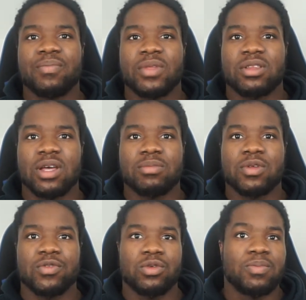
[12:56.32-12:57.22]
in terms
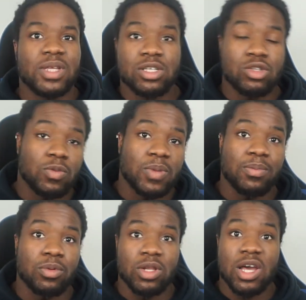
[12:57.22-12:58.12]
of you meeting new
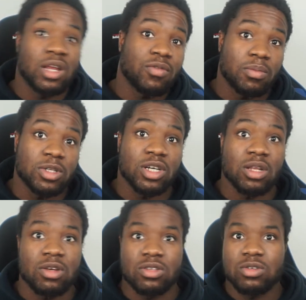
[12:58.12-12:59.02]
people, learning from each other,
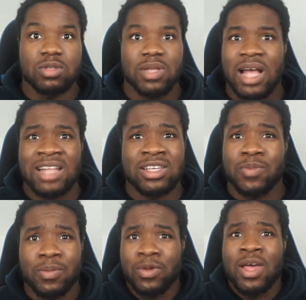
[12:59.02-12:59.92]
because ultimately I tell
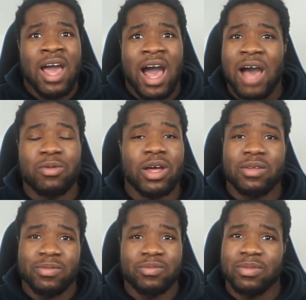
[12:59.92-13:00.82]
people,
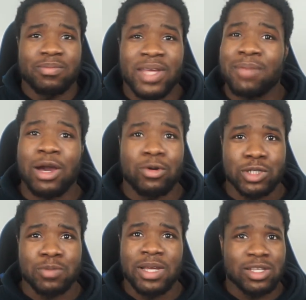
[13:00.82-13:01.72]
me and my
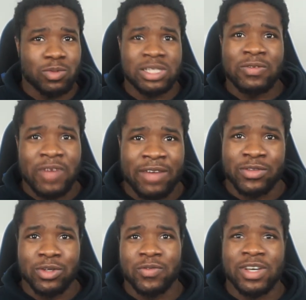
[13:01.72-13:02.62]
course mates, we survived
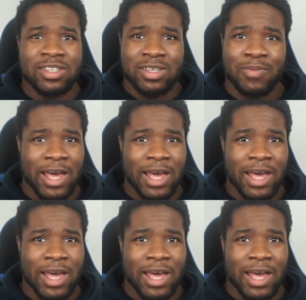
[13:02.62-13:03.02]
university by